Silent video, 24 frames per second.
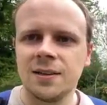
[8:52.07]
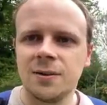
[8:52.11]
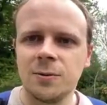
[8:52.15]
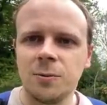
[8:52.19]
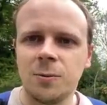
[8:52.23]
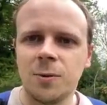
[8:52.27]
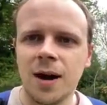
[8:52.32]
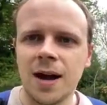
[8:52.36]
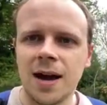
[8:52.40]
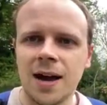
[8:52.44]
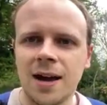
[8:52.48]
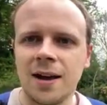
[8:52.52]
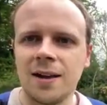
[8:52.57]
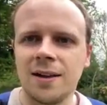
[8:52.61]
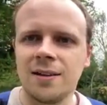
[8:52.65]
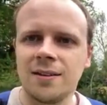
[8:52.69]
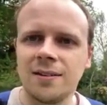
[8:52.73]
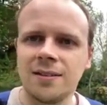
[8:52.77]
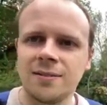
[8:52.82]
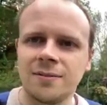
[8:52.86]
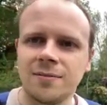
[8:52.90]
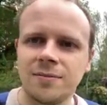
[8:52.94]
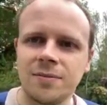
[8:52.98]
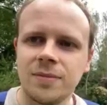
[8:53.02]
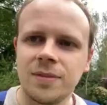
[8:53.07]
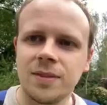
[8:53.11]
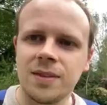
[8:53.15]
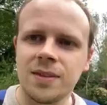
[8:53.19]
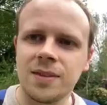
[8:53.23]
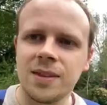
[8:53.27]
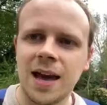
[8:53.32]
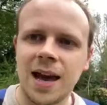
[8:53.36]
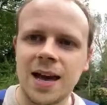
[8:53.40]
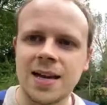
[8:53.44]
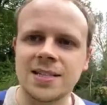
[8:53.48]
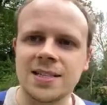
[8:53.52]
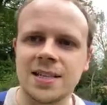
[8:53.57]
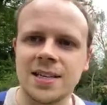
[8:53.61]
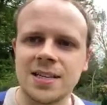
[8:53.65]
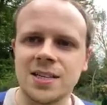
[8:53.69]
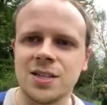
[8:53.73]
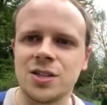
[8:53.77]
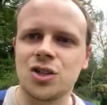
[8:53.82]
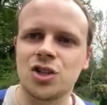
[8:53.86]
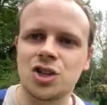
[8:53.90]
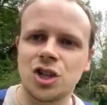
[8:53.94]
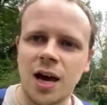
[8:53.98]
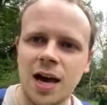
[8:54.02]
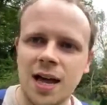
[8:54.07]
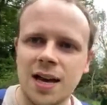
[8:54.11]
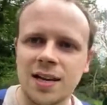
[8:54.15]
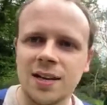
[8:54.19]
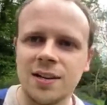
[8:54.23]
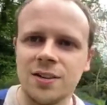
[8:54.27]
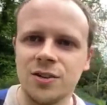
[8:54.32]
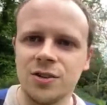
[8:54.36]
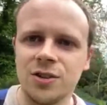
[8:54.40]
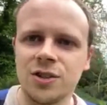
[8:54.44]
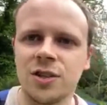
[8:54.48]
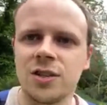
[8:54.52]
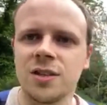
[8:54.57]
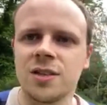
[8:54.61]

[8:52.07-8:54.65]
where that is challenged.